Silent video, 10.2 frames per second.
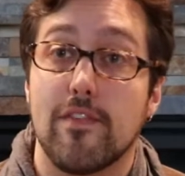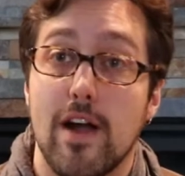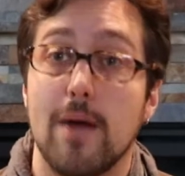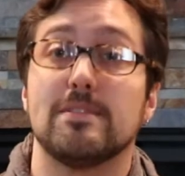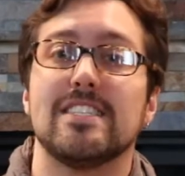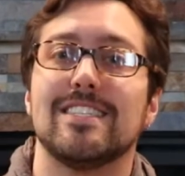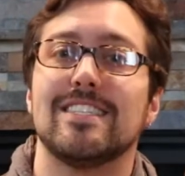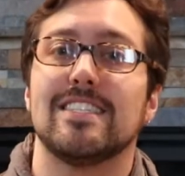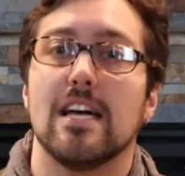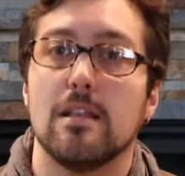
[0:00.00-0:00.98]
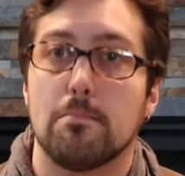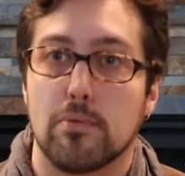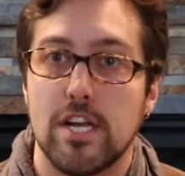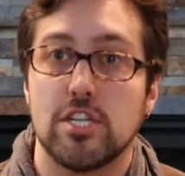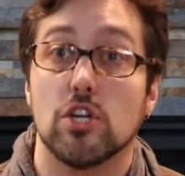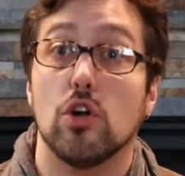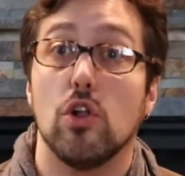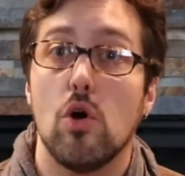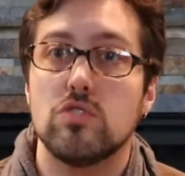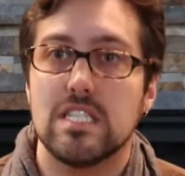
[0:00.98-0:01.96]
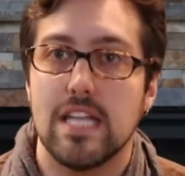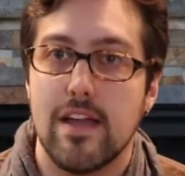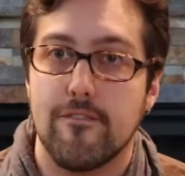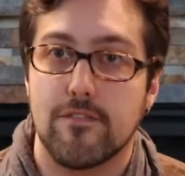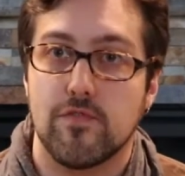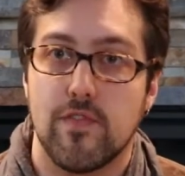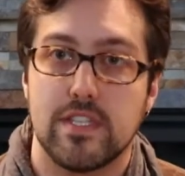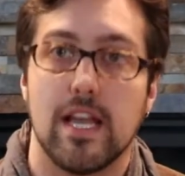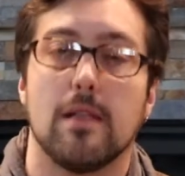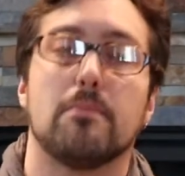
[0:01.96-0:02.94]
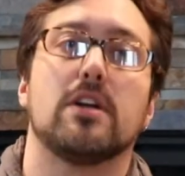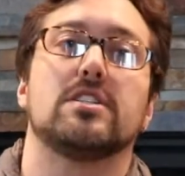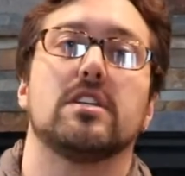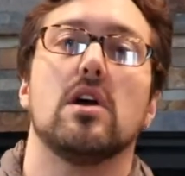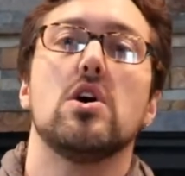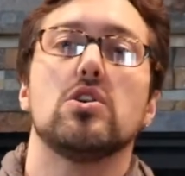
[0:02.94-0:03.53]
Cups. This is celebration, close-knit celebration.